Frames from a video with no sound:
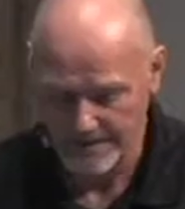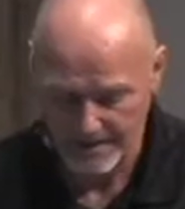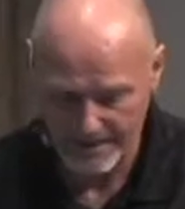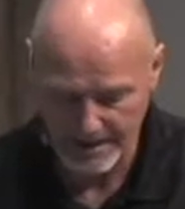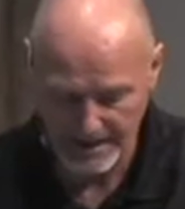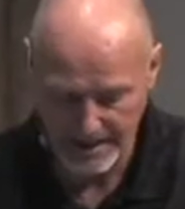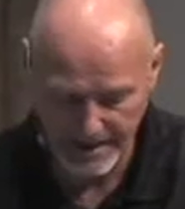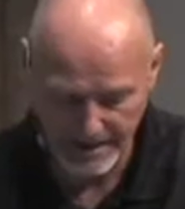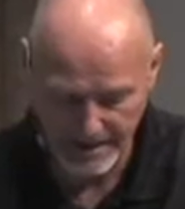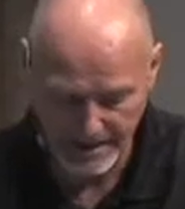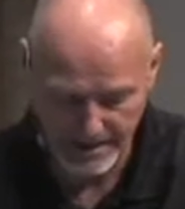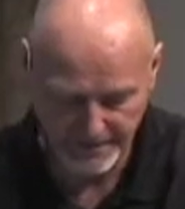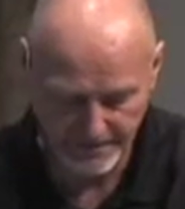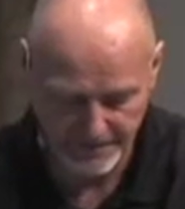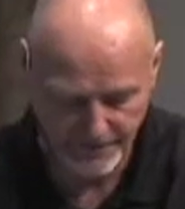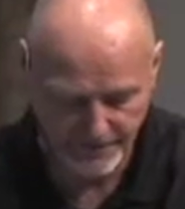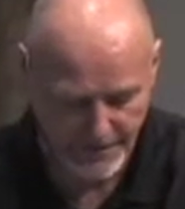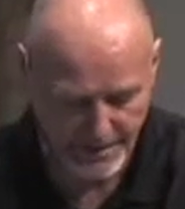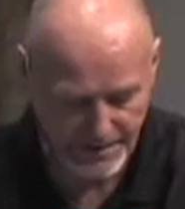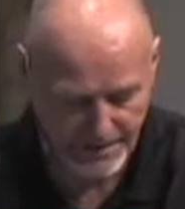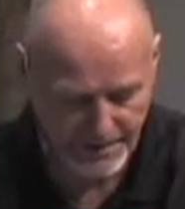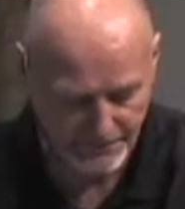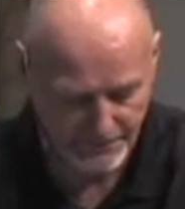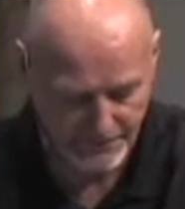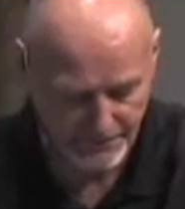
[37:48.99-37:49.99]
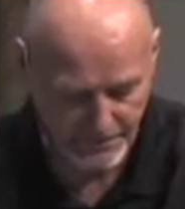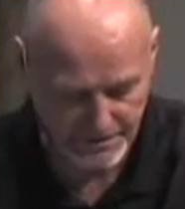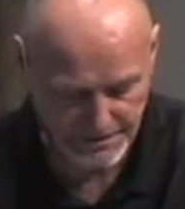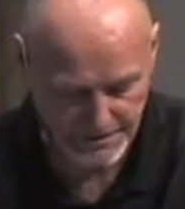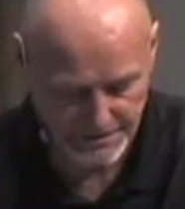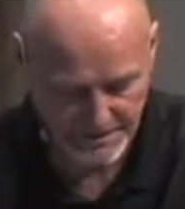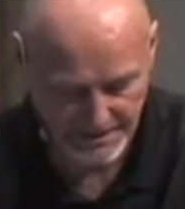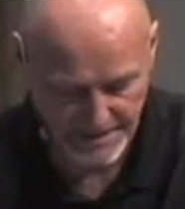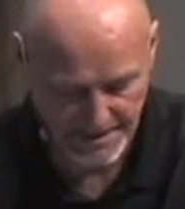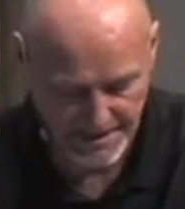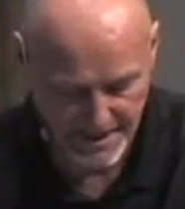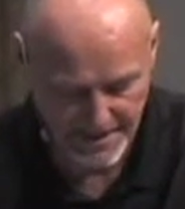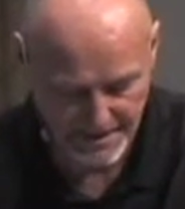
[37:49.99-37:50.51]
Uh, then in verse
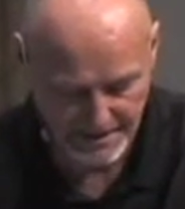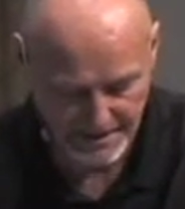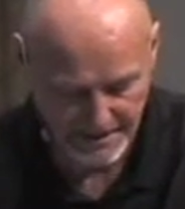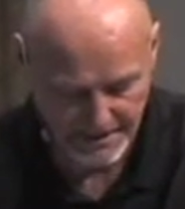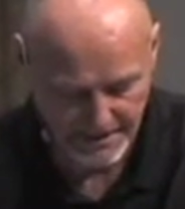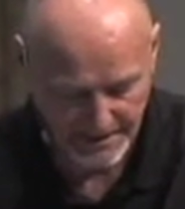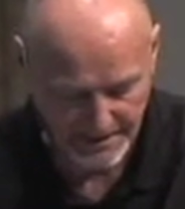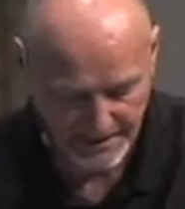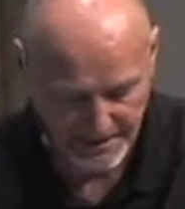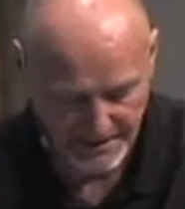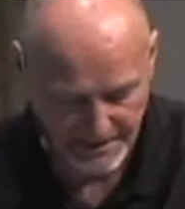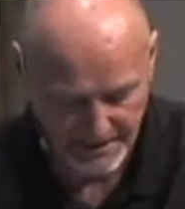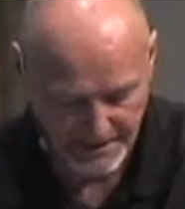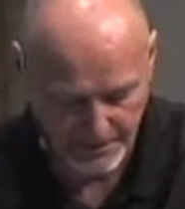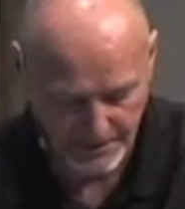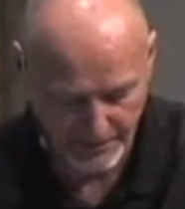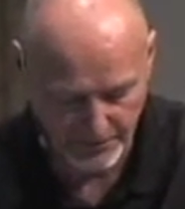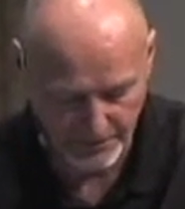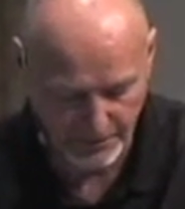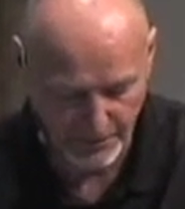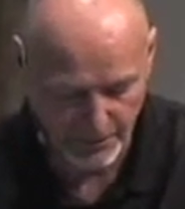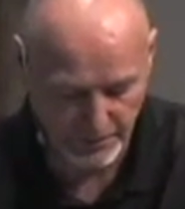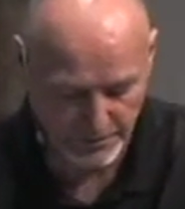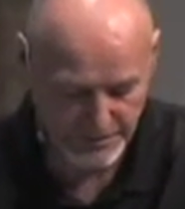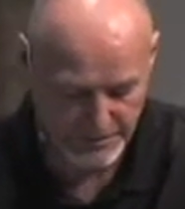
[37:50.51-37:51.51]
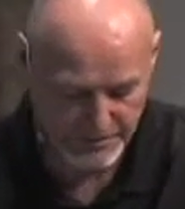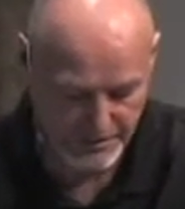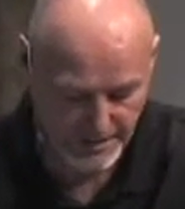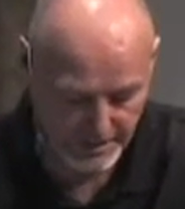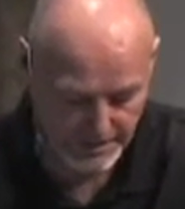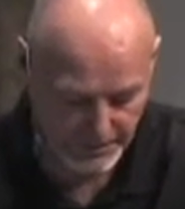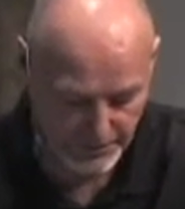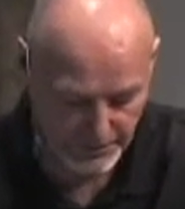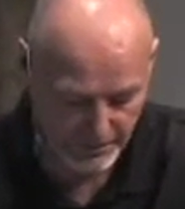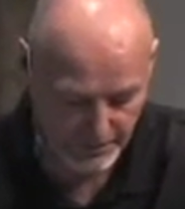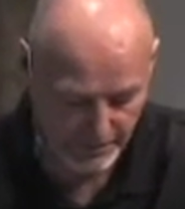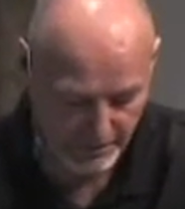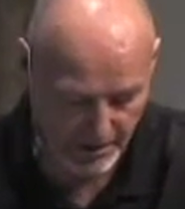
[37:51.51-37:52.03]
10, he quotes uh,
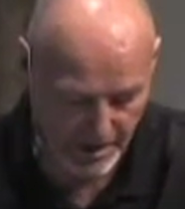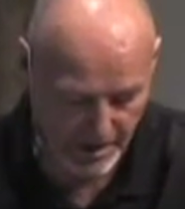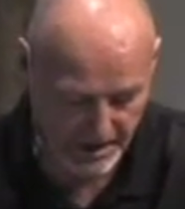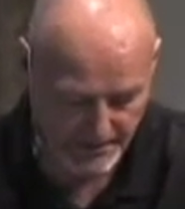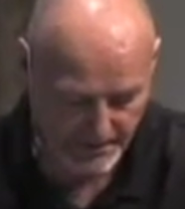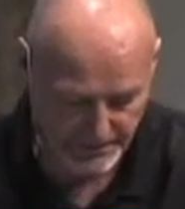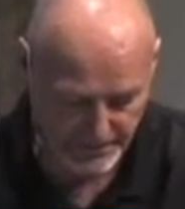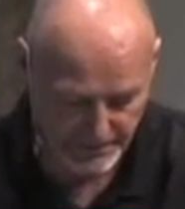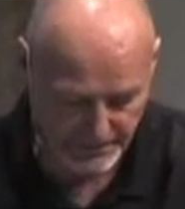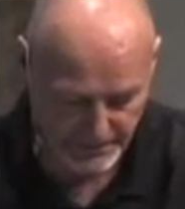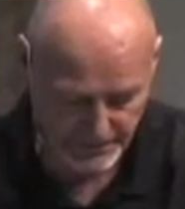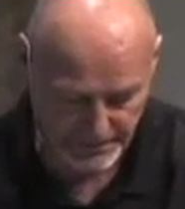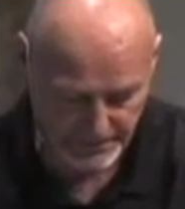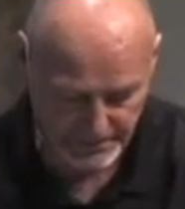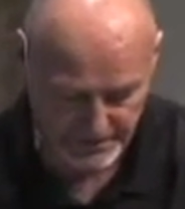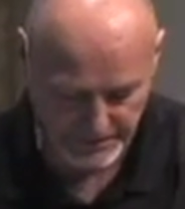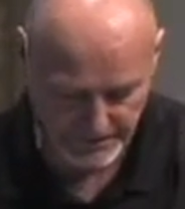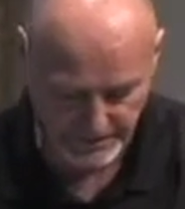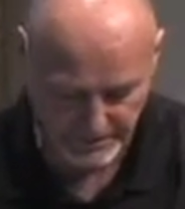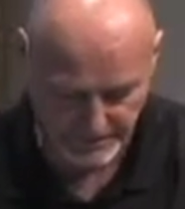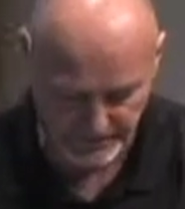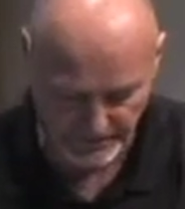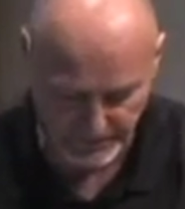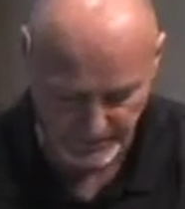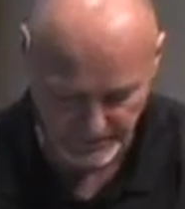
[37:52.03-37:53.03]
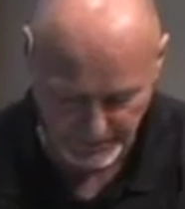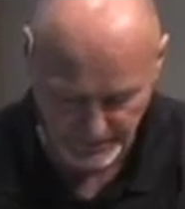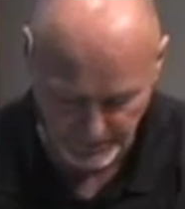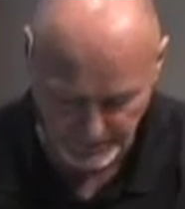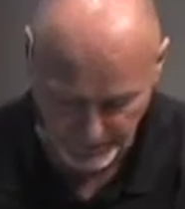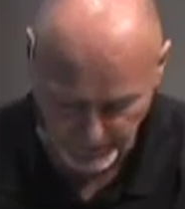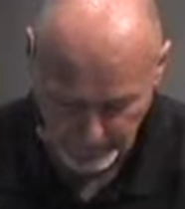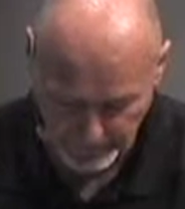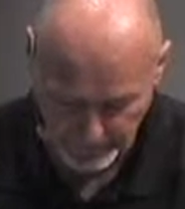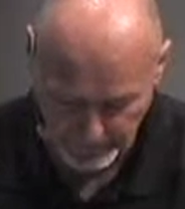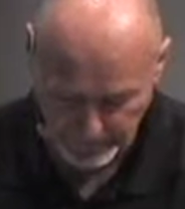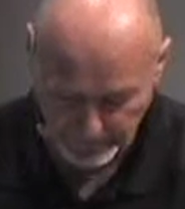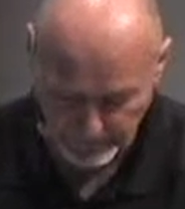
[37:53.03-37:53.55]
Deuteronomy 32, verse
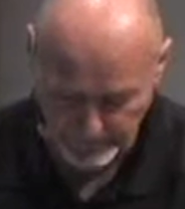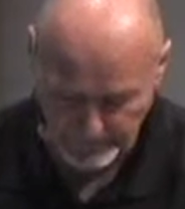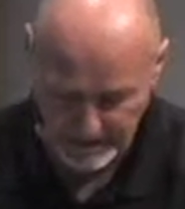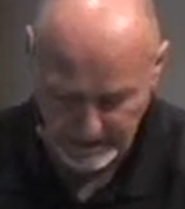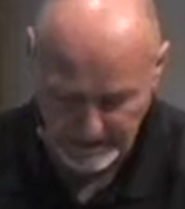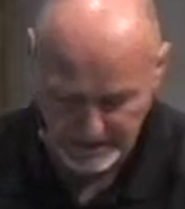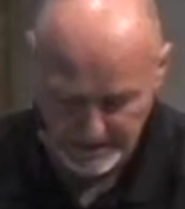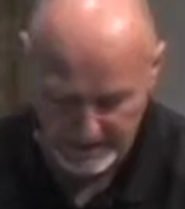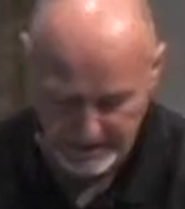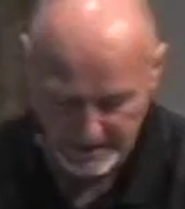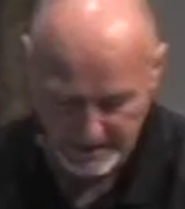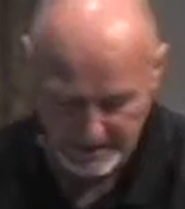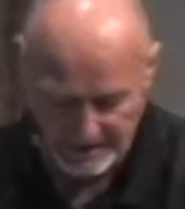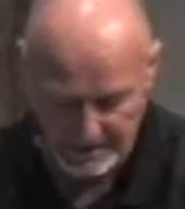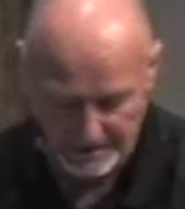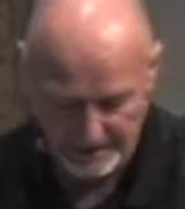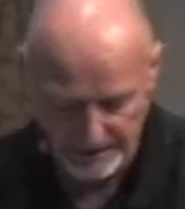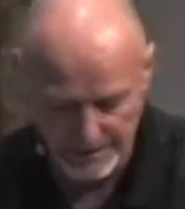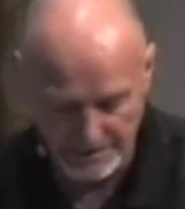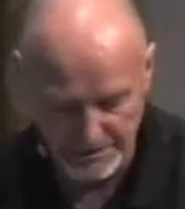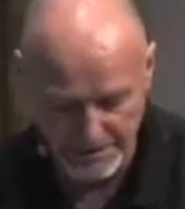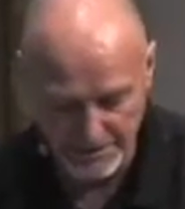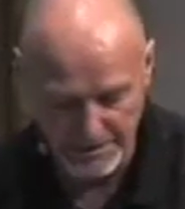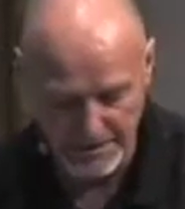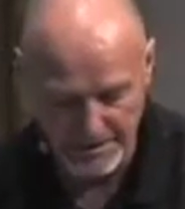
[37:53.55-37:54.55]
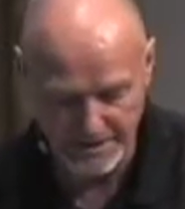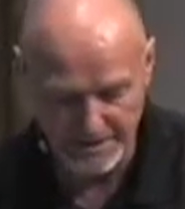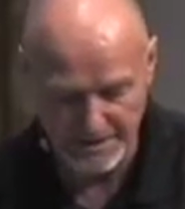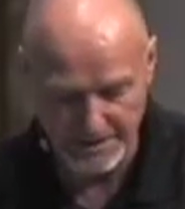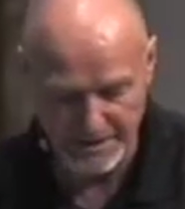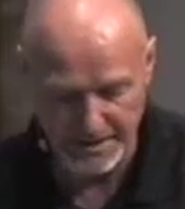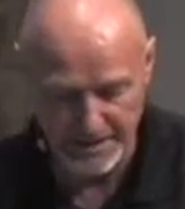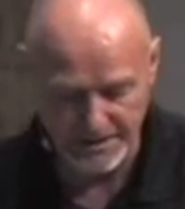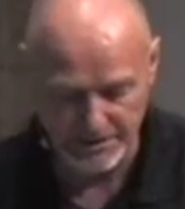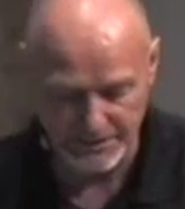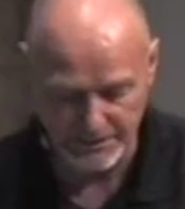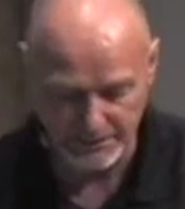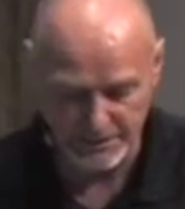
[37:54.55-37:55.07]
43, and the
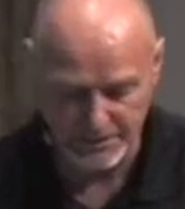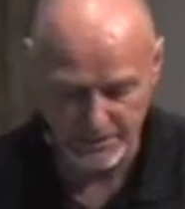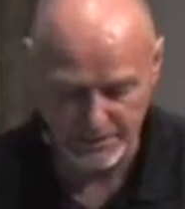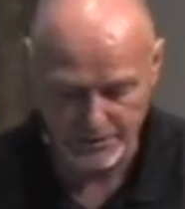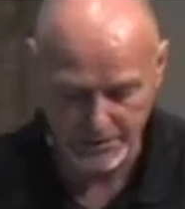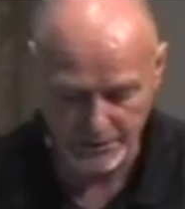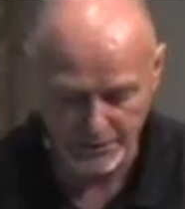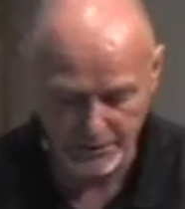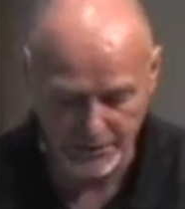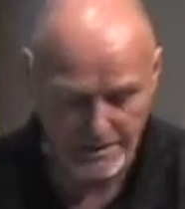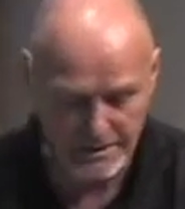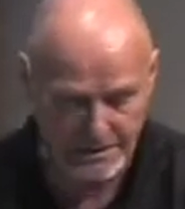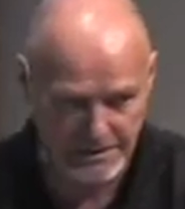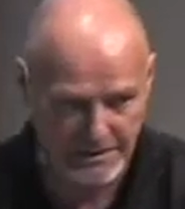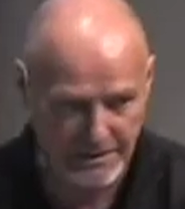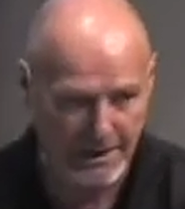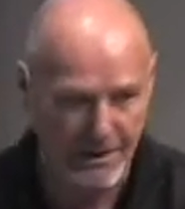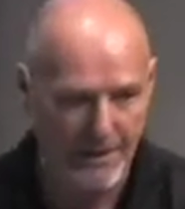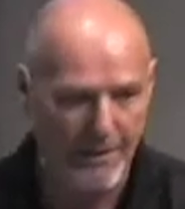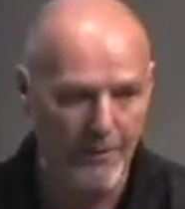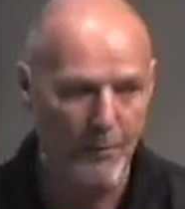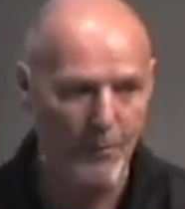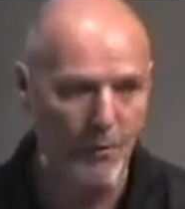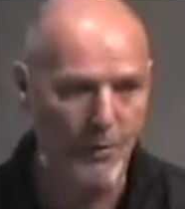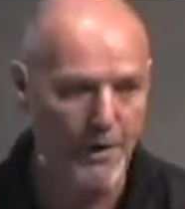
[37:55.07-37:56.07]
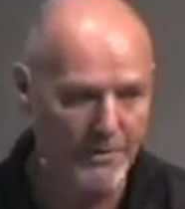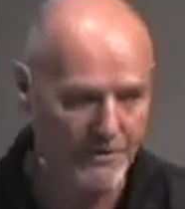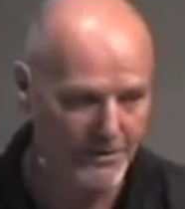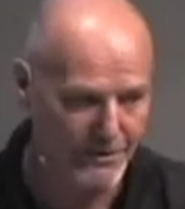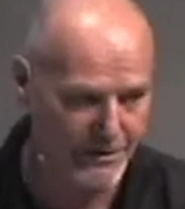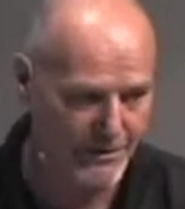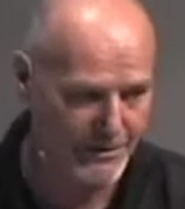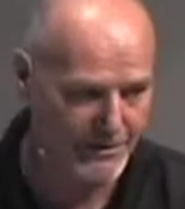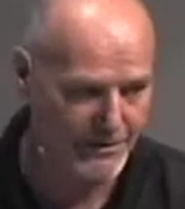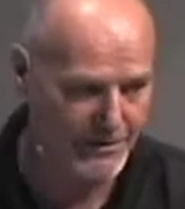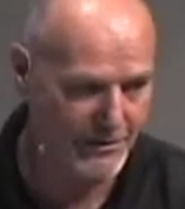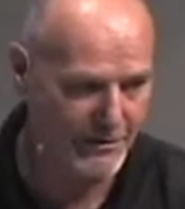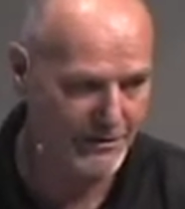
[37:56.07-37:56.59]
Gentiles rejoice with
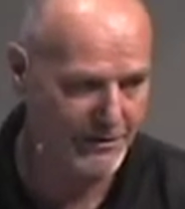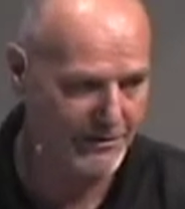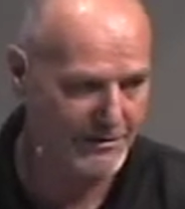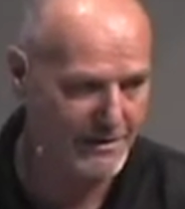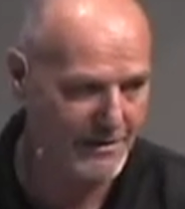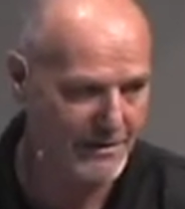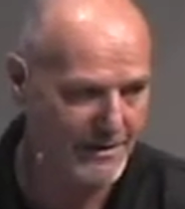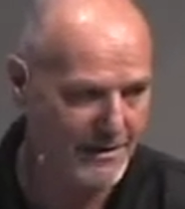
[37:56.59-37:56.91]
the Jews.